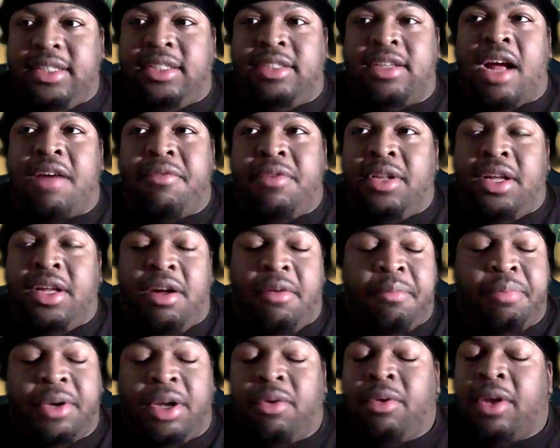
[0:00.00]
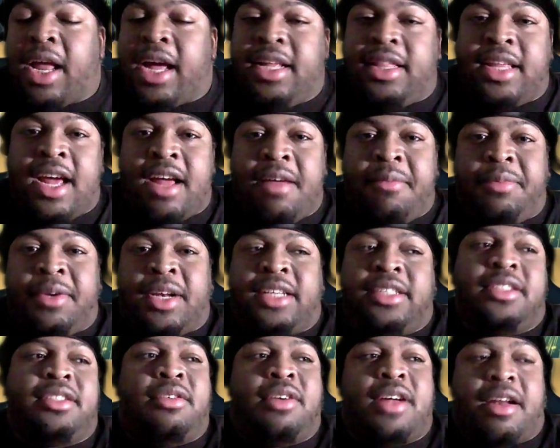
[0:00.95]
not really a blow like that, but
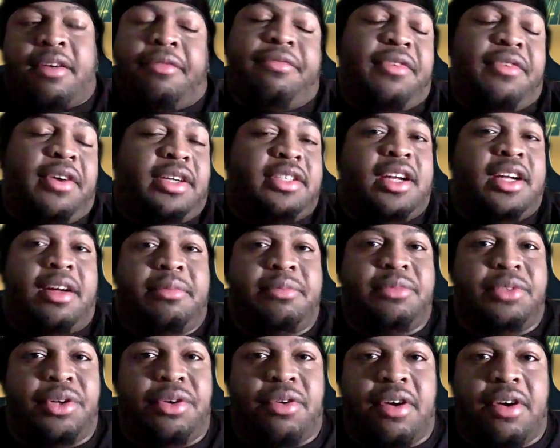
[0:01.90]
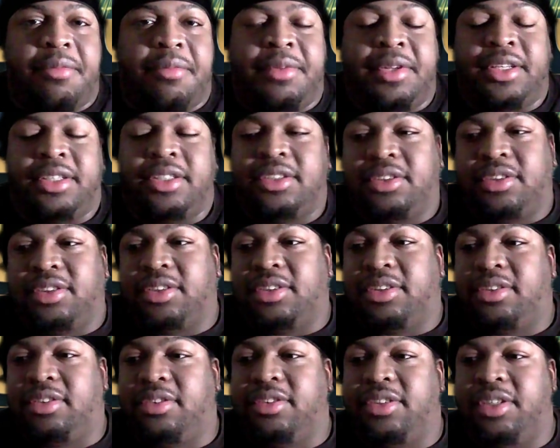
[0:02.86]
that's still kind of fucked up. You know what I mean? It's
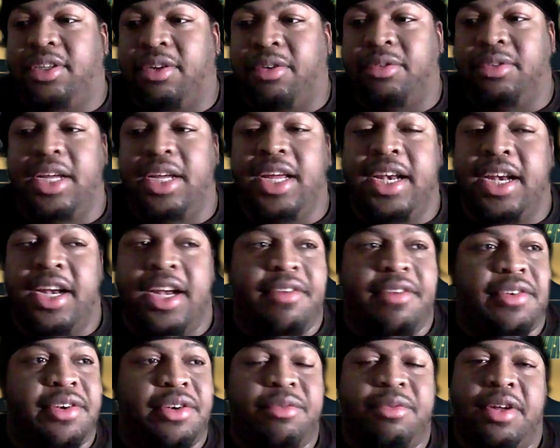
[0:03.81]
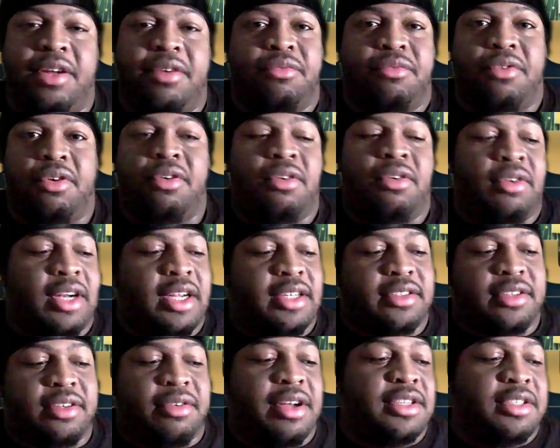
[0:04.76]
just, you know, he didn't even do nothing wrong.
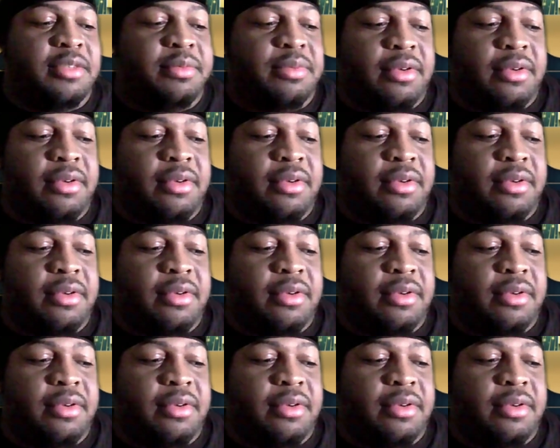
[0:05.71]
That's the crazy